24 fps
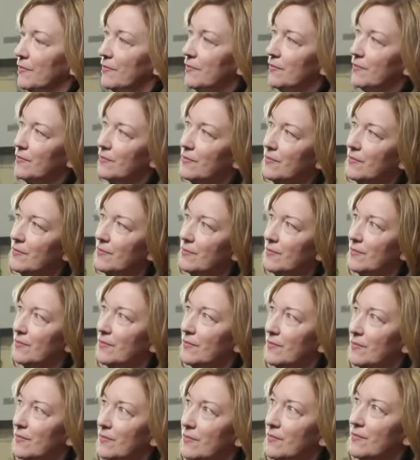
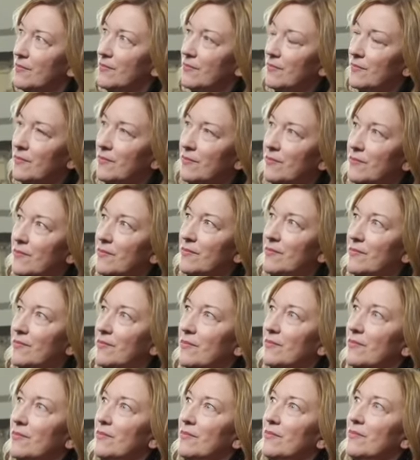
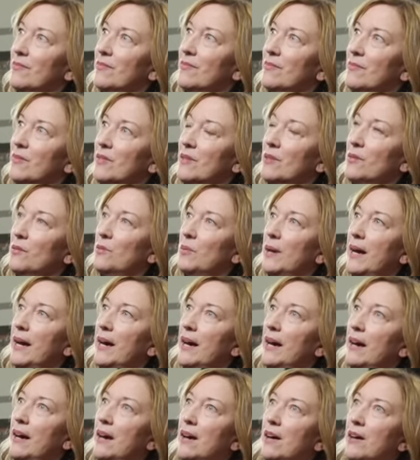
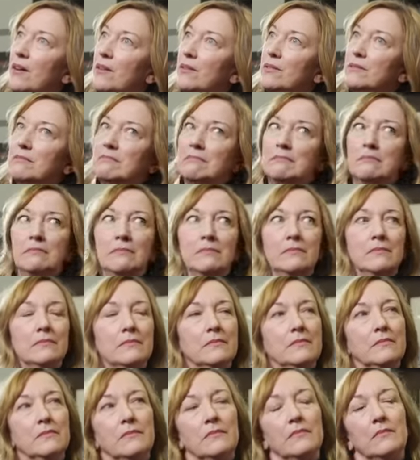
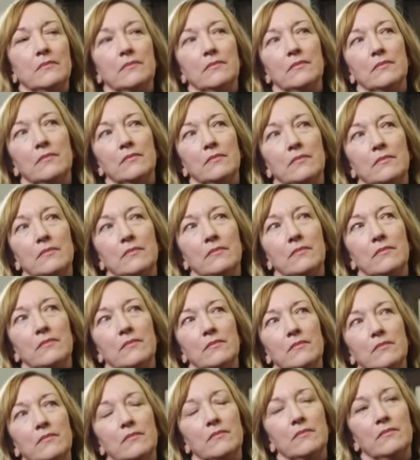
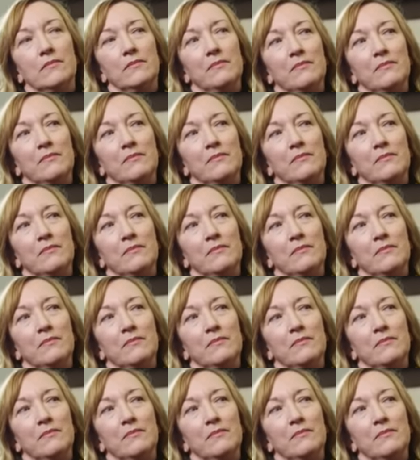The person shown says nothing.